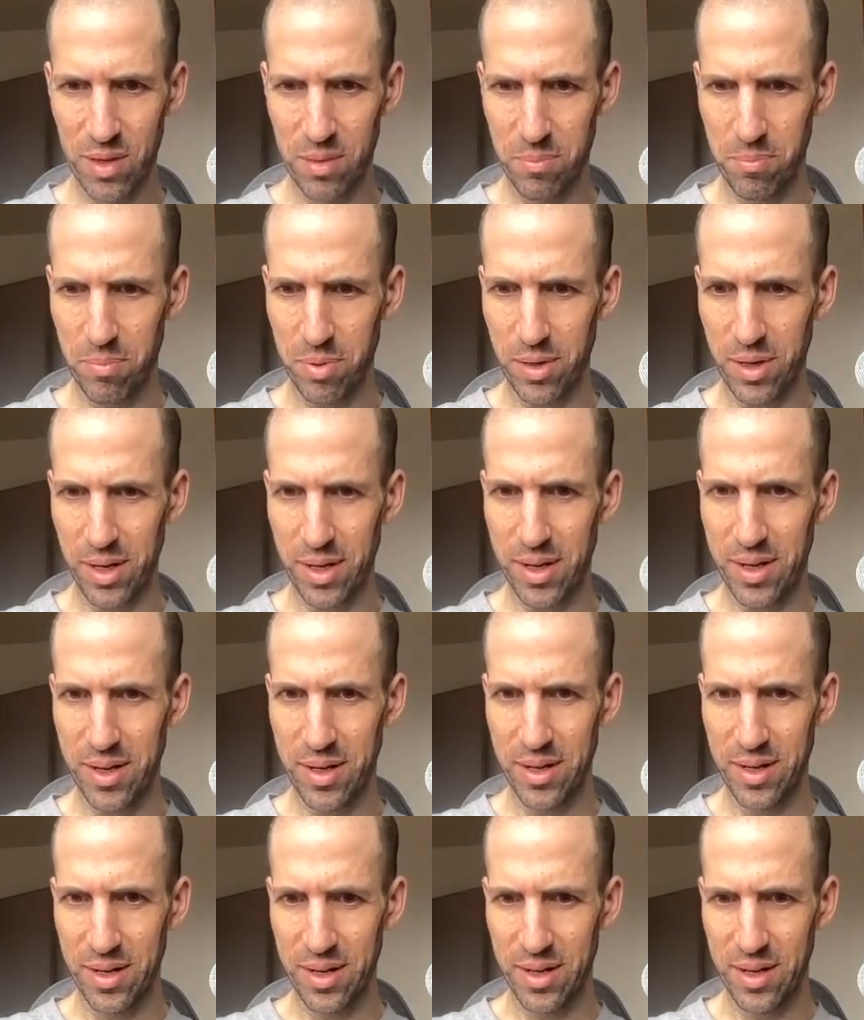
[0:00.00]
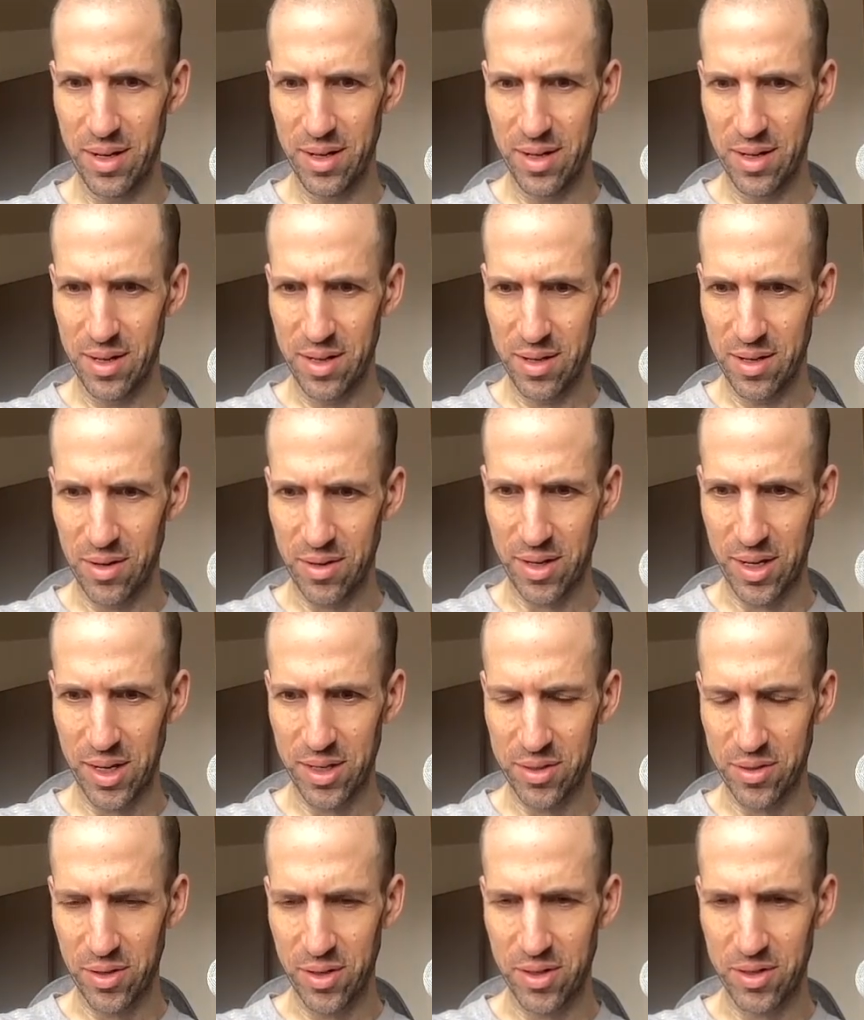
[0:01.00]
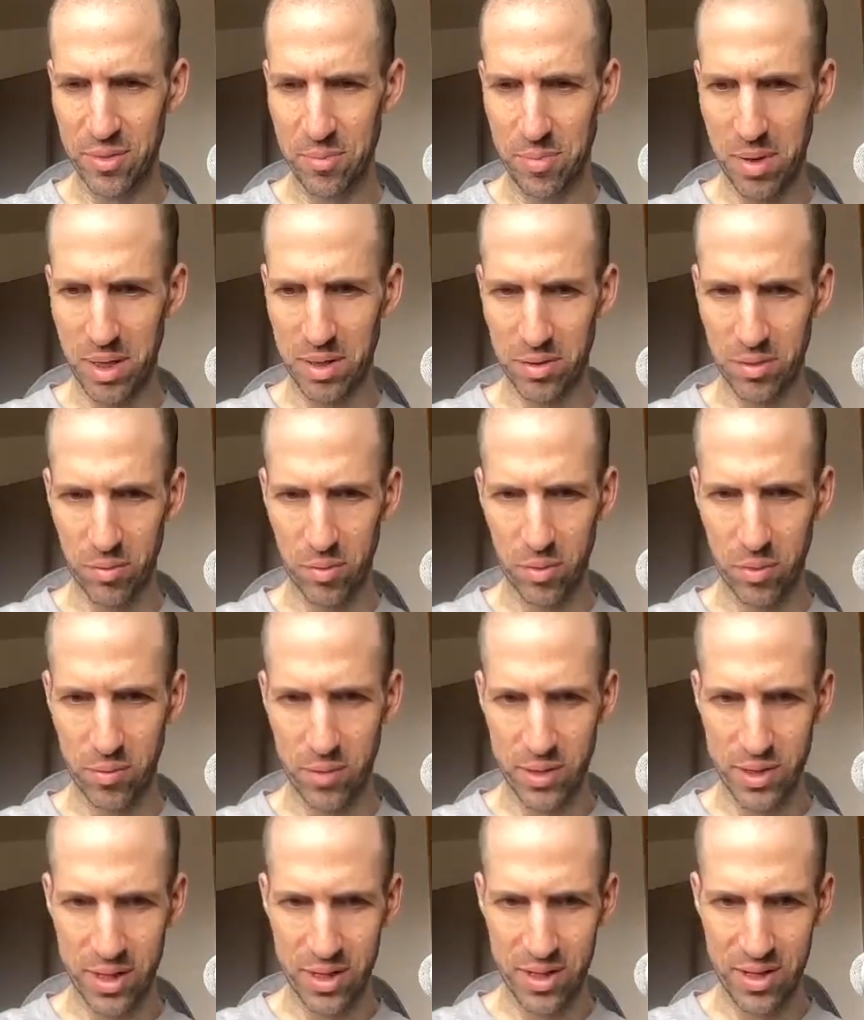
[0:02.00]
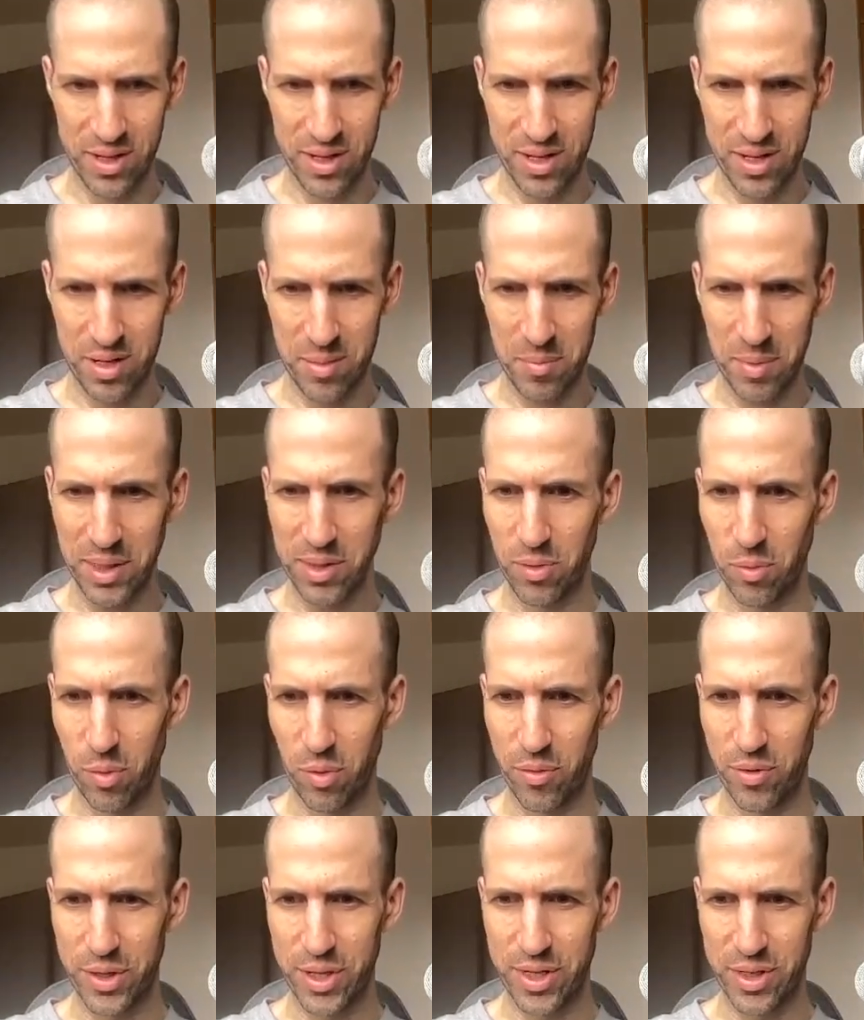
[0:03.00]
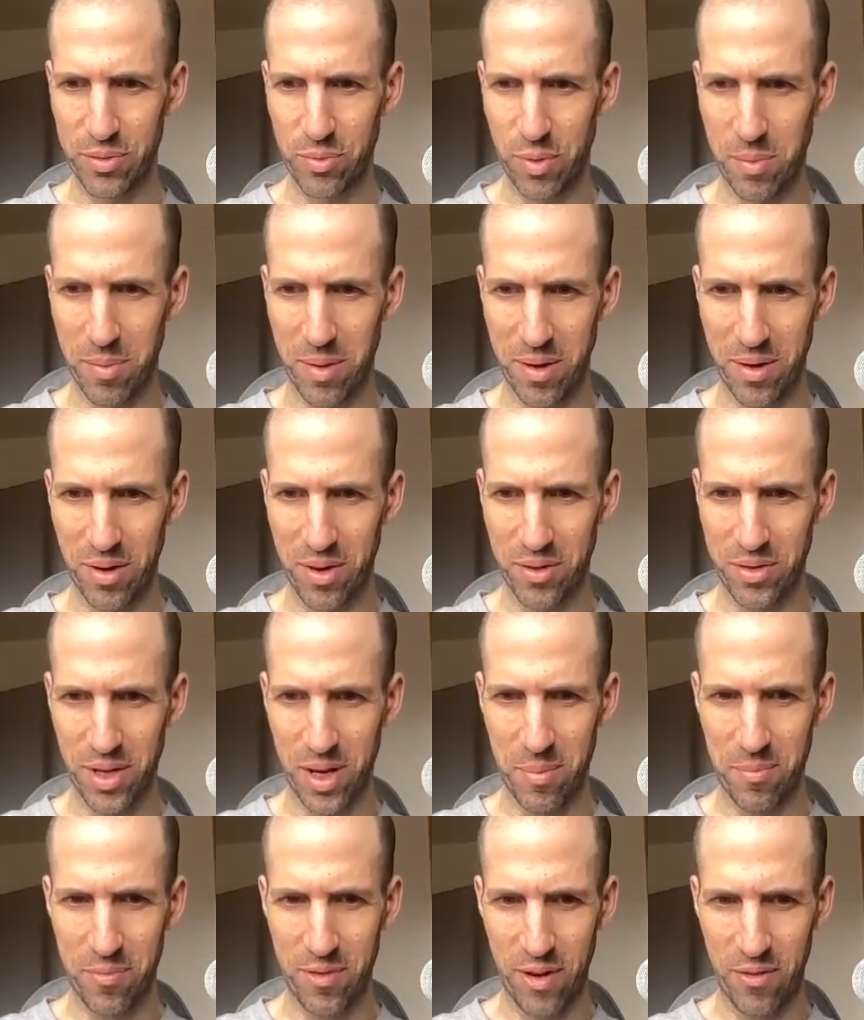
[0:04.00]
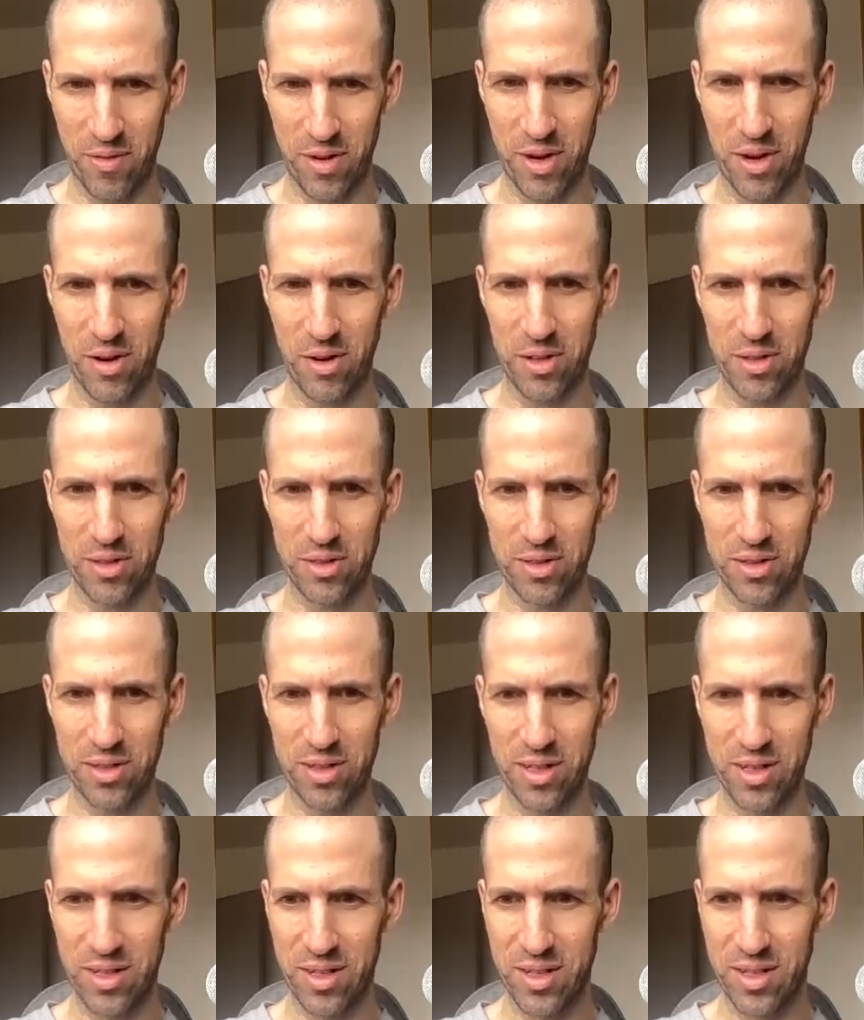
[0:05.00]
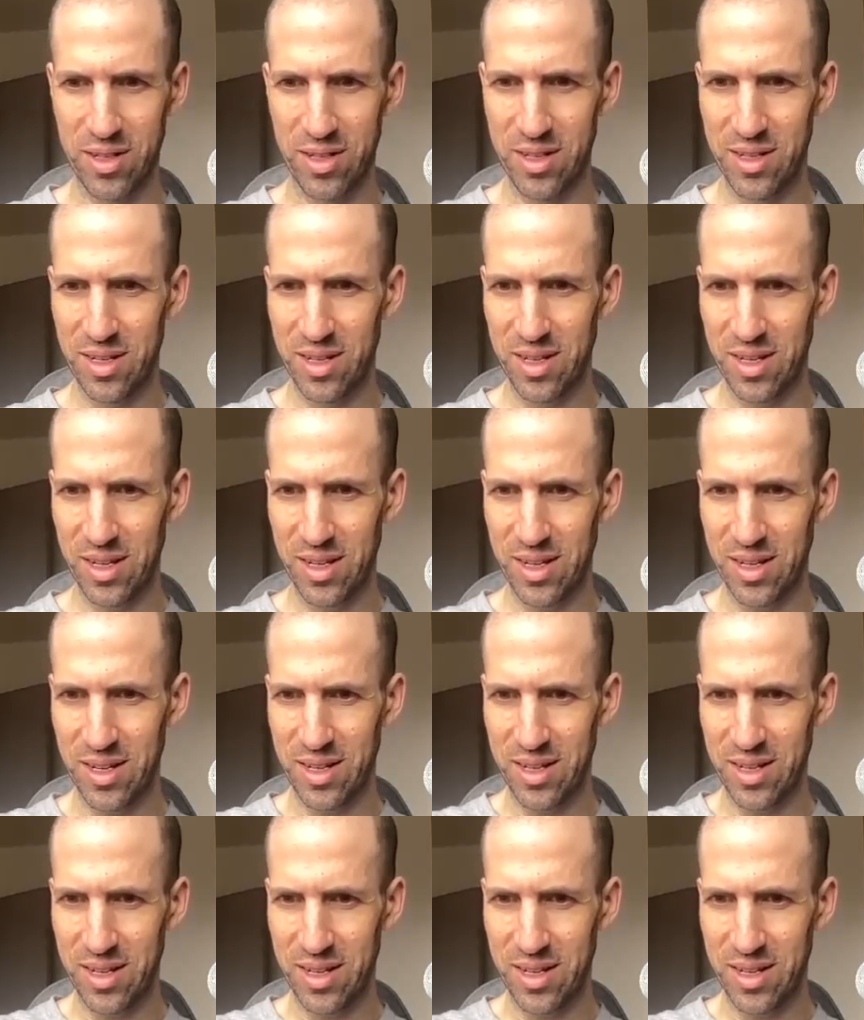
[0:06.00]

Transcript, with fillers: But okay, so here's some Basil Wolverton. Basil Wolverton's one of my all-time favorite artists, and